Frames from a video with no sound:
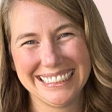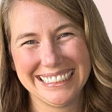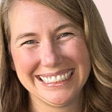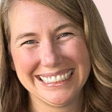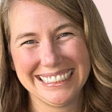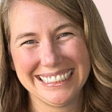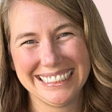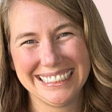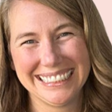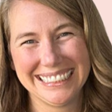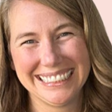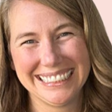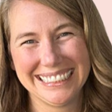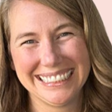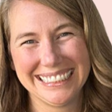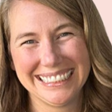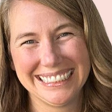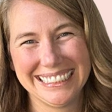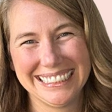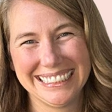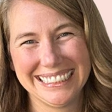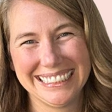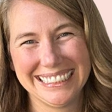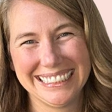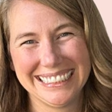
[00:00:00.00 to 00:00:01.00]

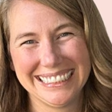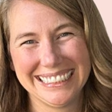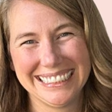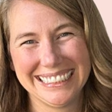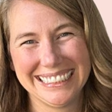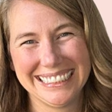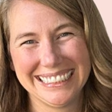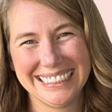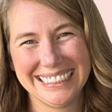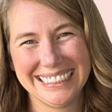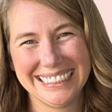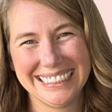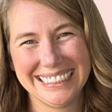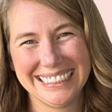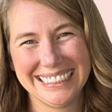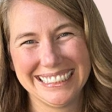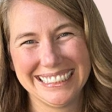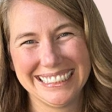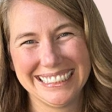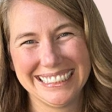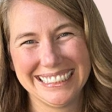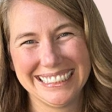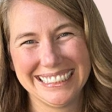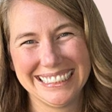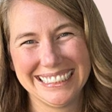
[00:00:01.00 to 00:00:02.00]

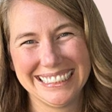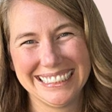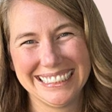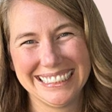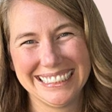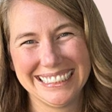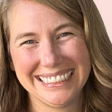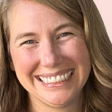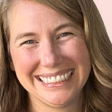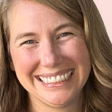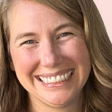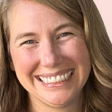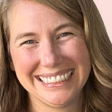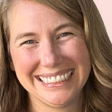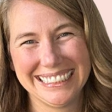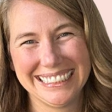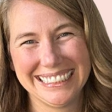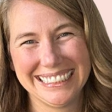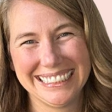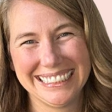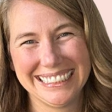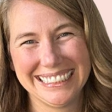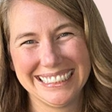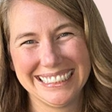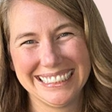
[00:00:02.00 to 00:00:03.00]

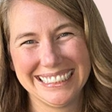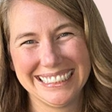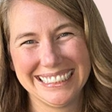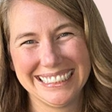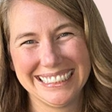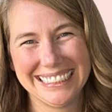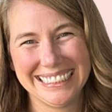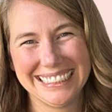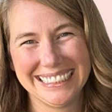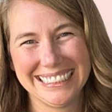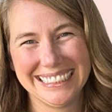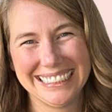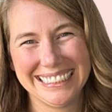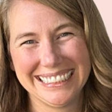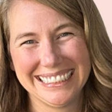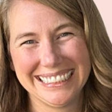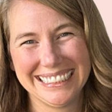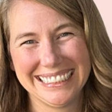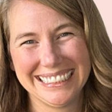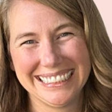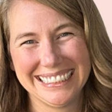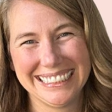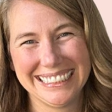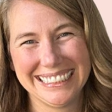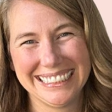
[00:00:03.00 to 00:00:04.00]

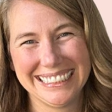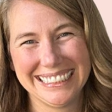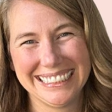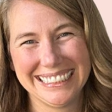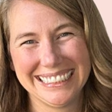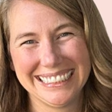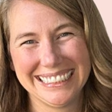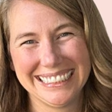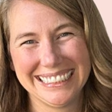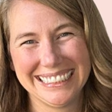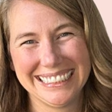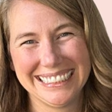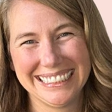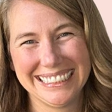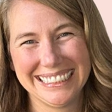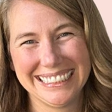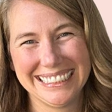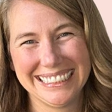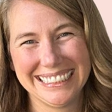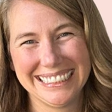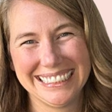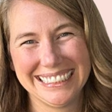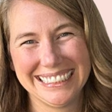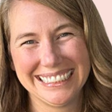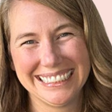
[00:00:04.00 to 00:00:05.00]

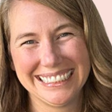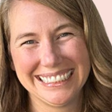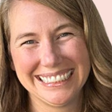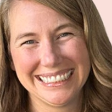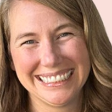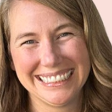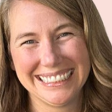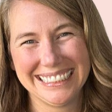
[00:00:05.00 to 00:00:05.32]
[no speech]